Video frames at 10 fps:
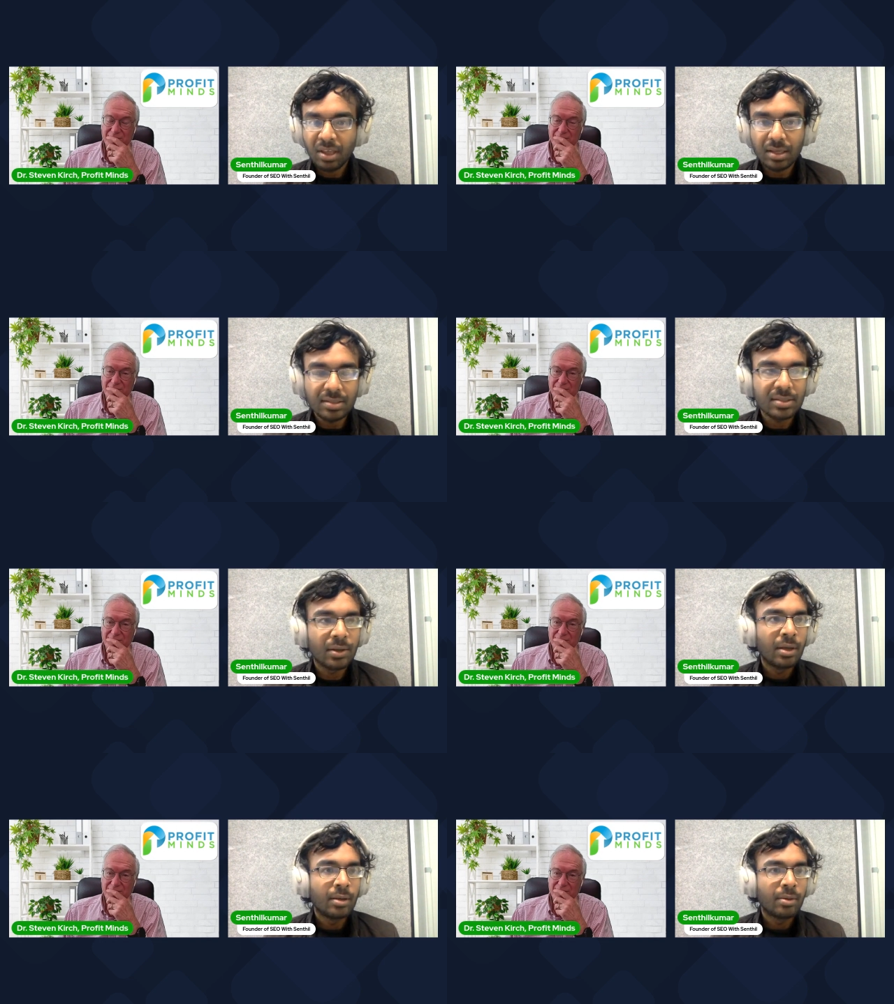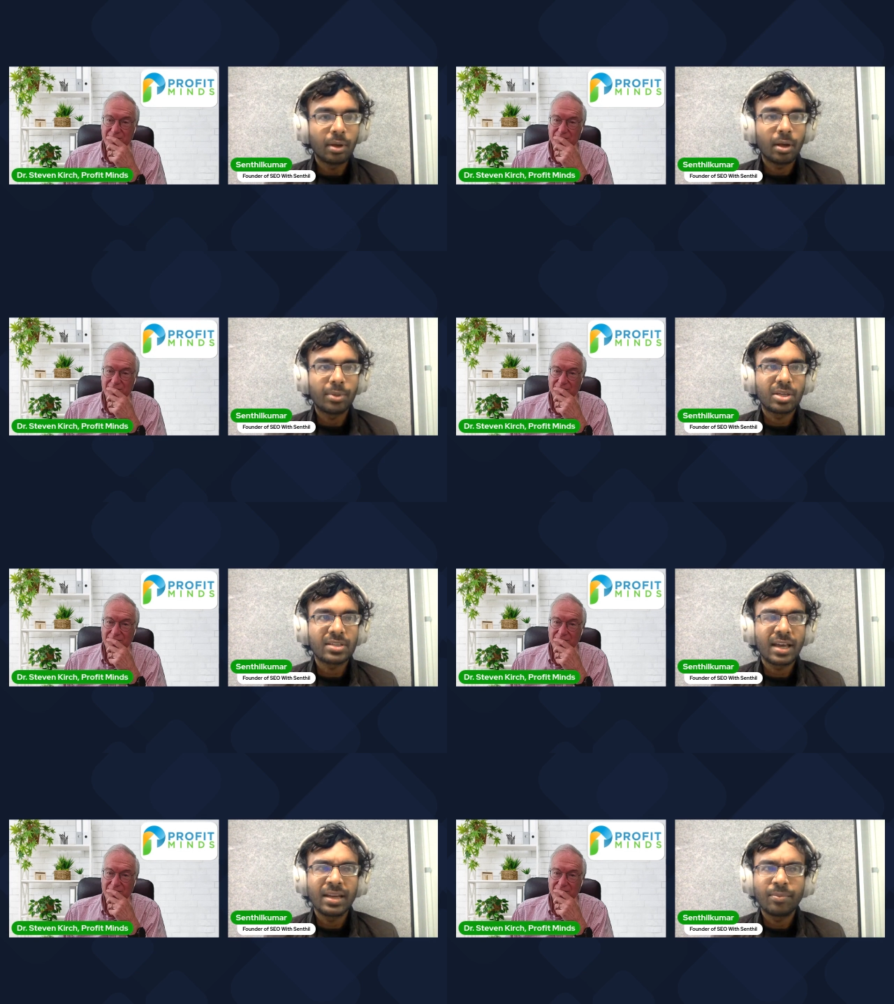Speaker 1: things,
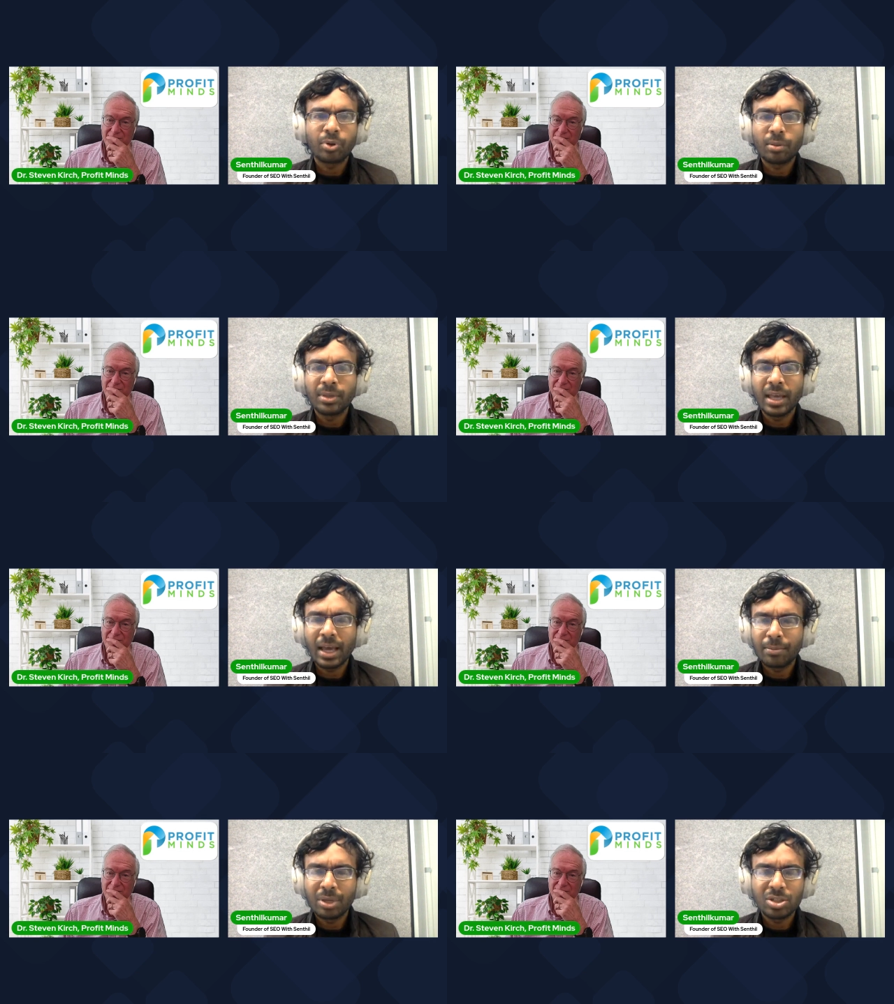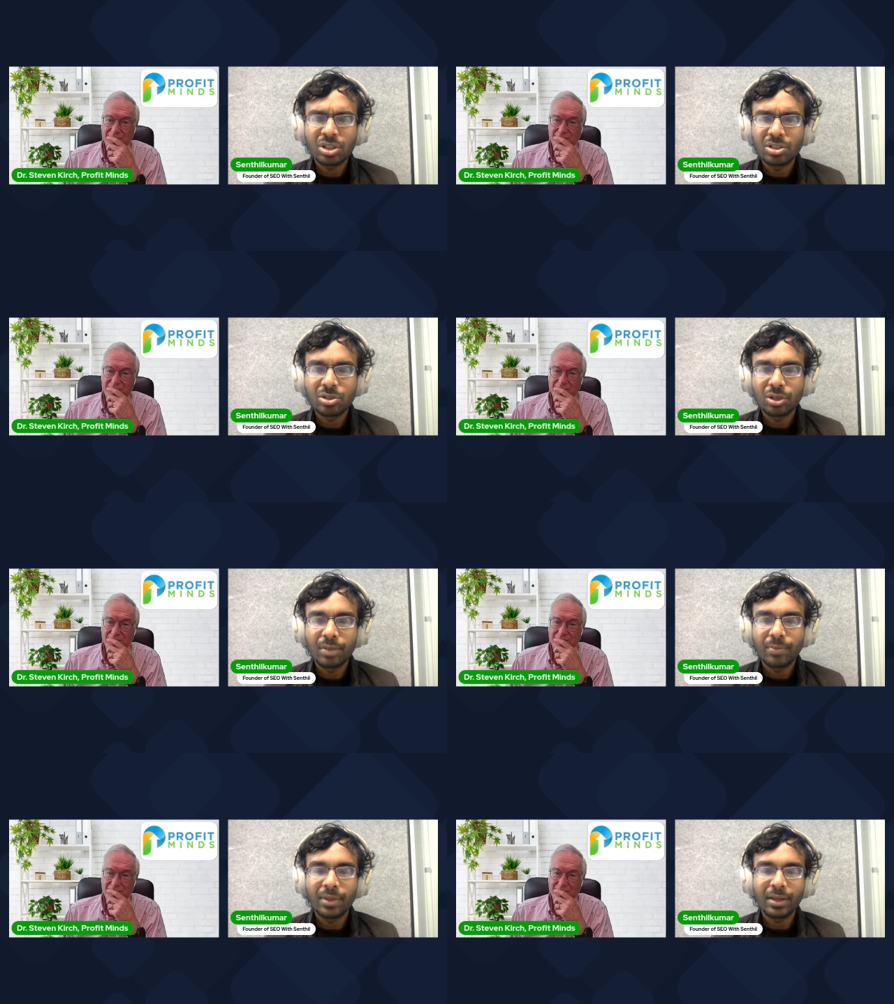because I probably had mentioned to
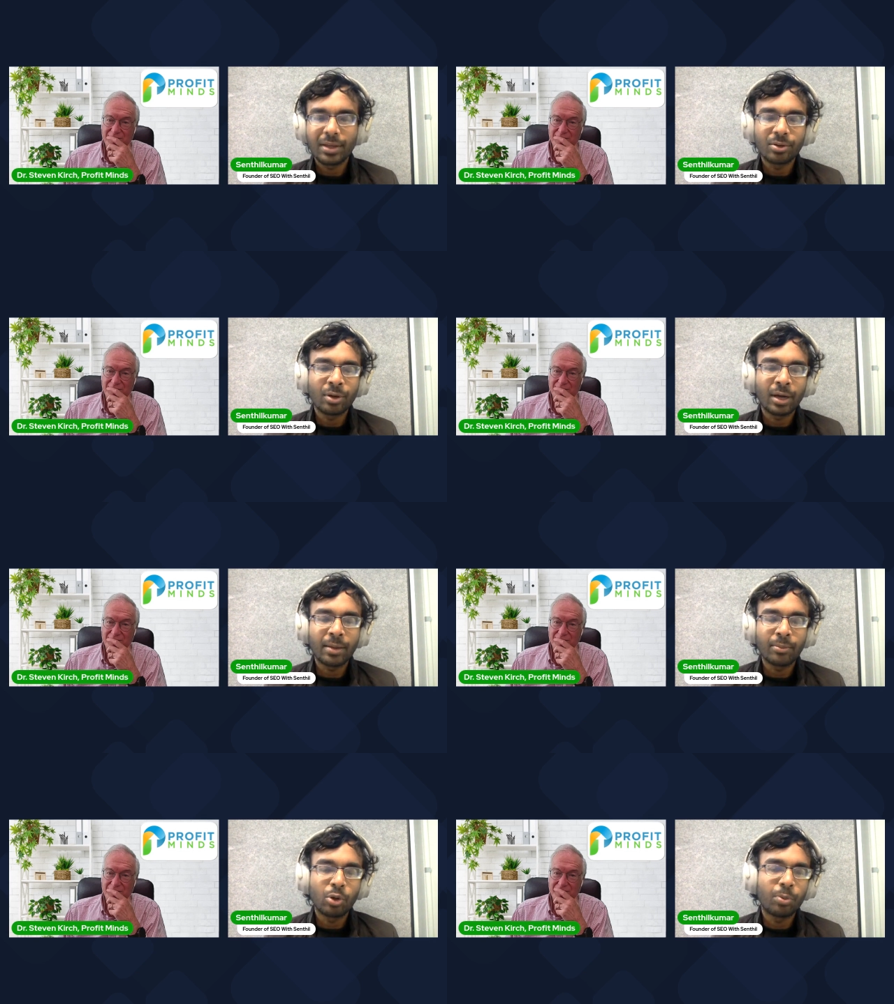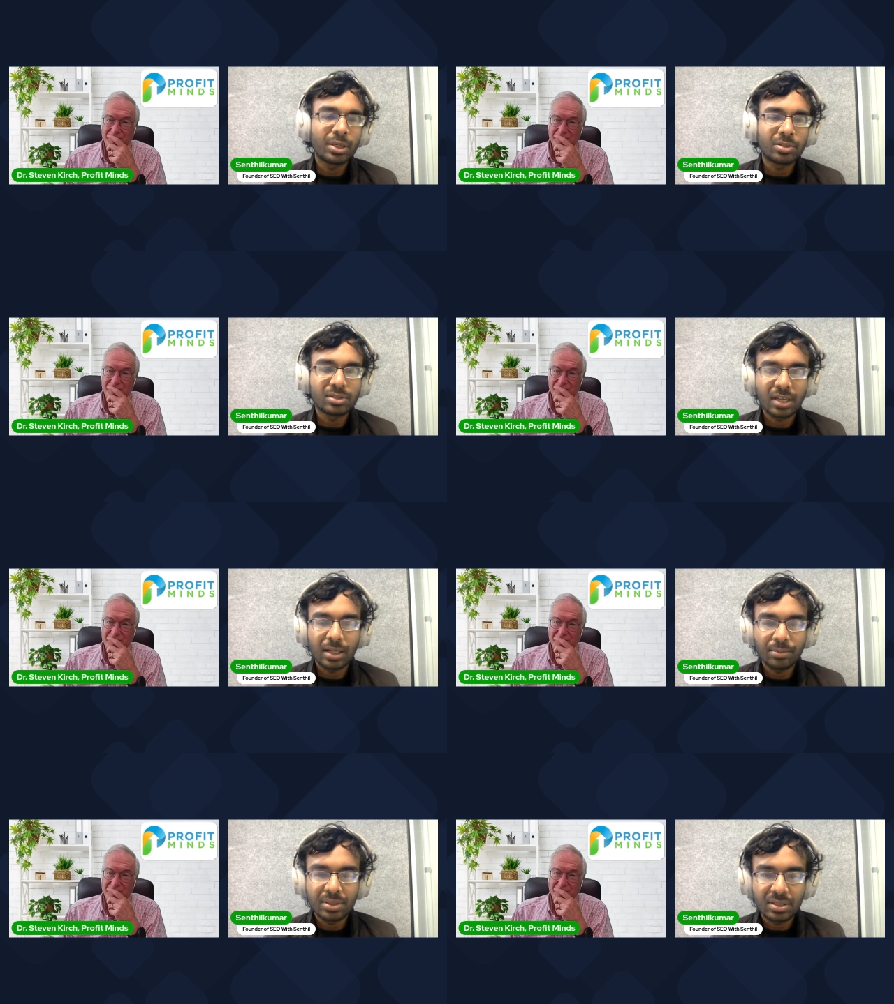him that, you know, I am hoping to
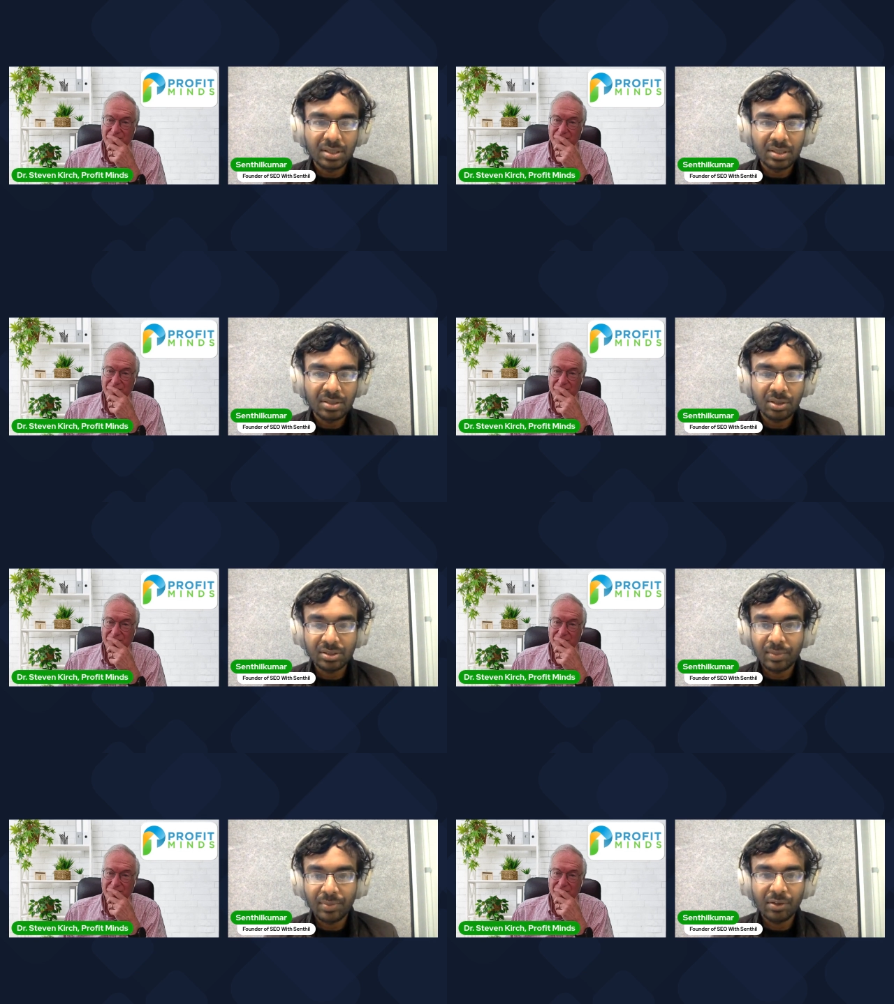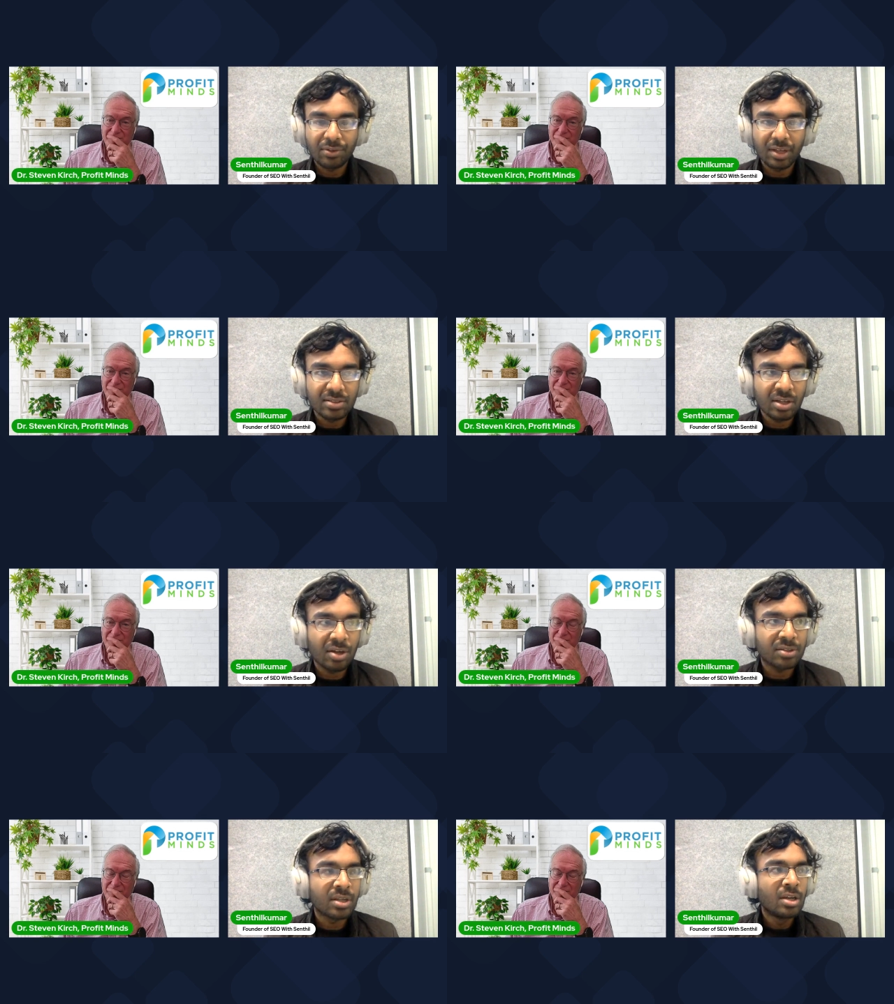start a business or something of that
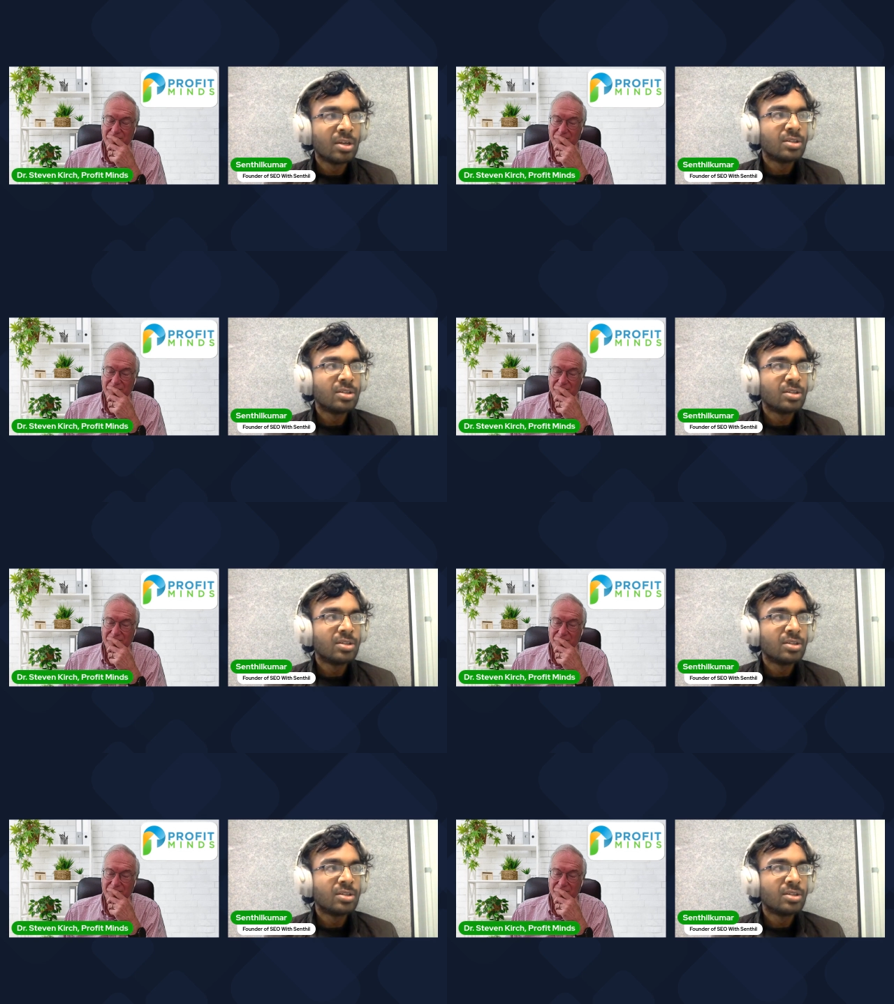sort.